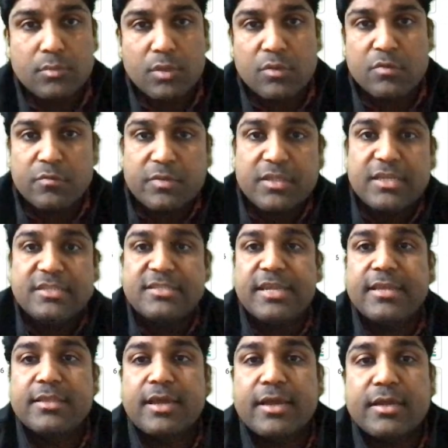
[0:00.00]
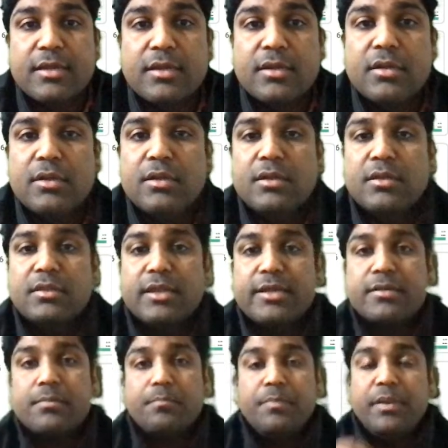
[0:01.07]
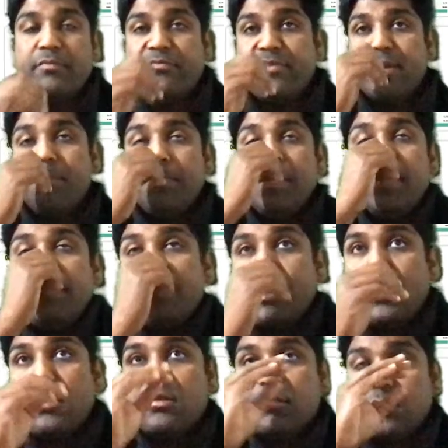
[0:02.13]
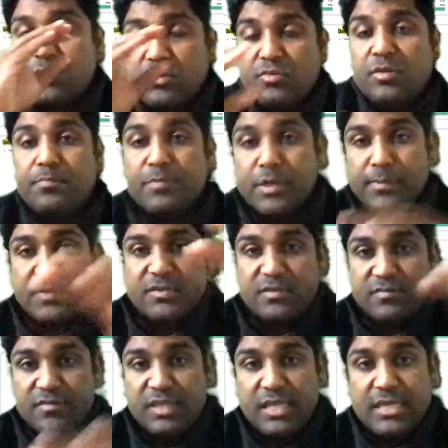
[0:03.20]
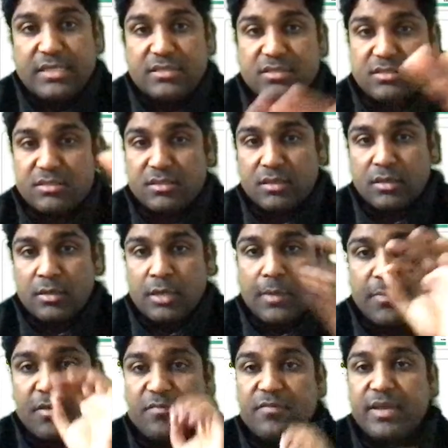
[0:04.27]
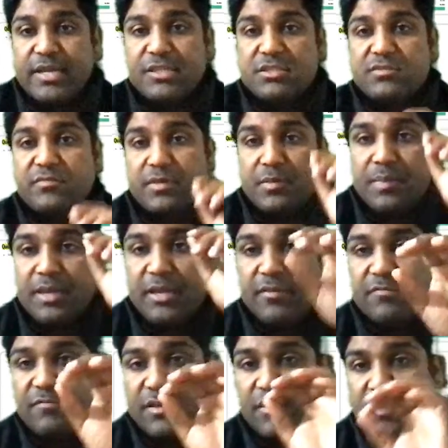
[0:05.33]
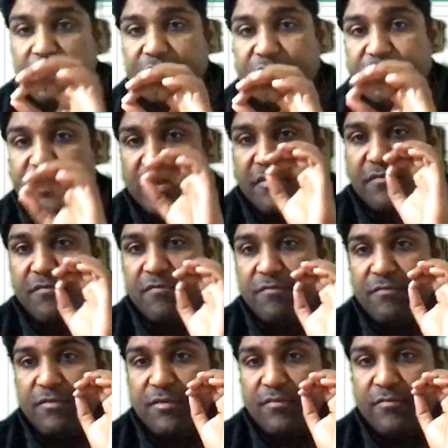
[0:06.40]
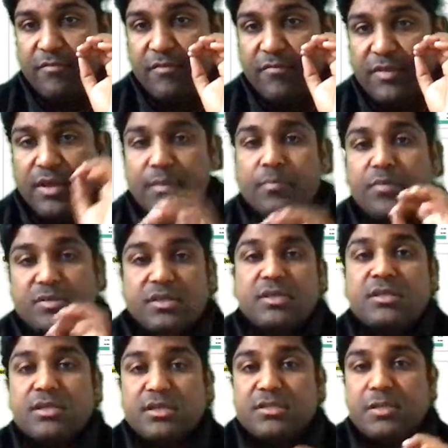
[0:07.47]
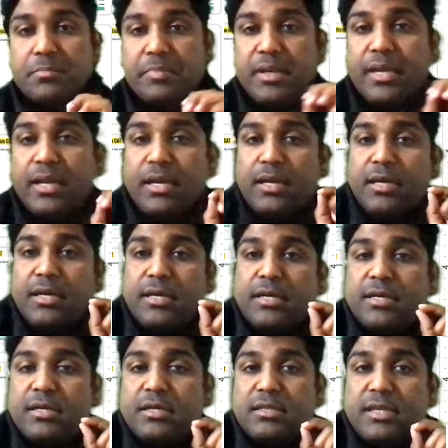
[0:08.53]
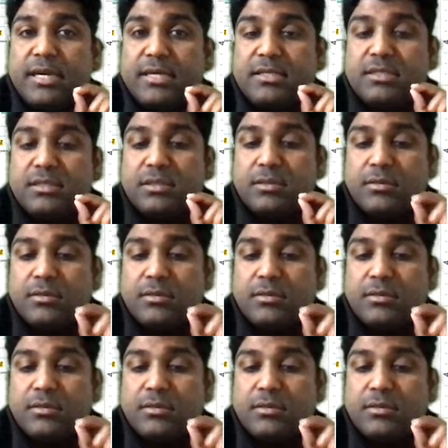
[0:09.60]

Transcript: So what they're saying when people, the purpose of these couple of lines will be, if we can put it simply, that